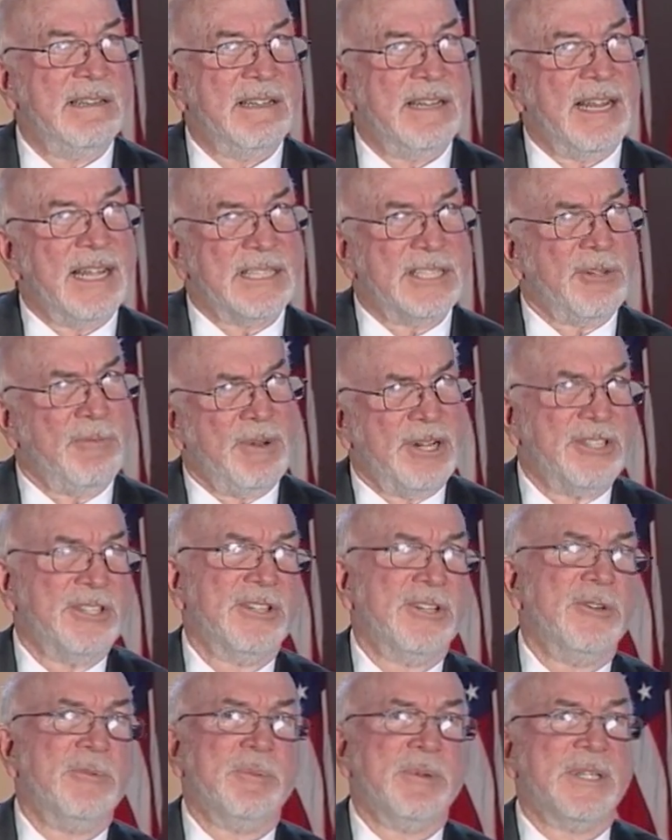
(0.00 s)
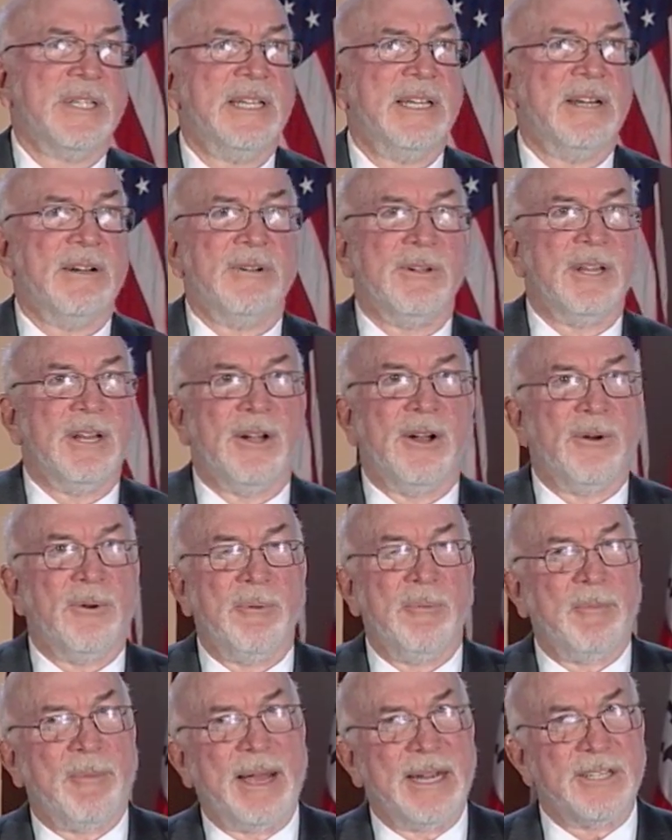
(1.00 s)
not so much in Cupertino, you know,
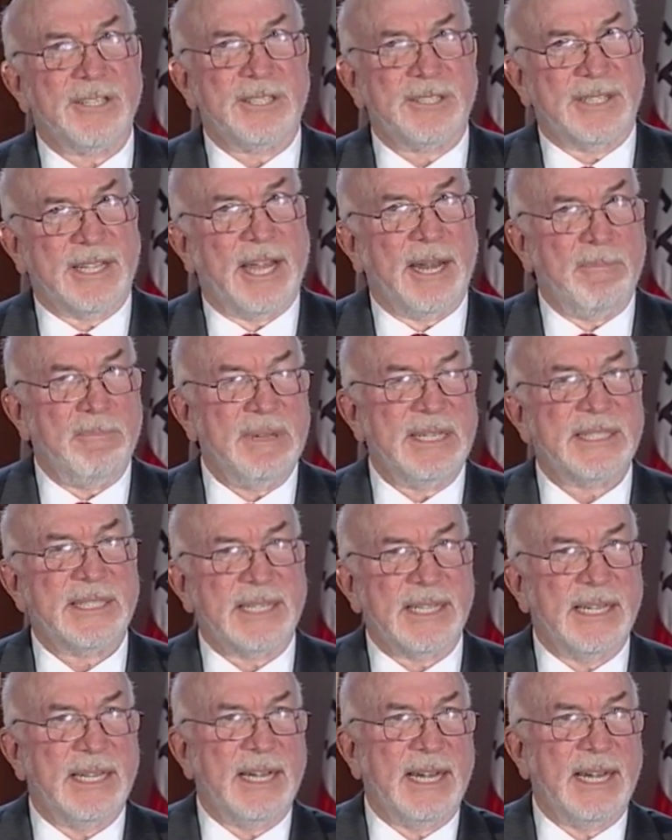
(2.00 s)
am I just kind of missing it?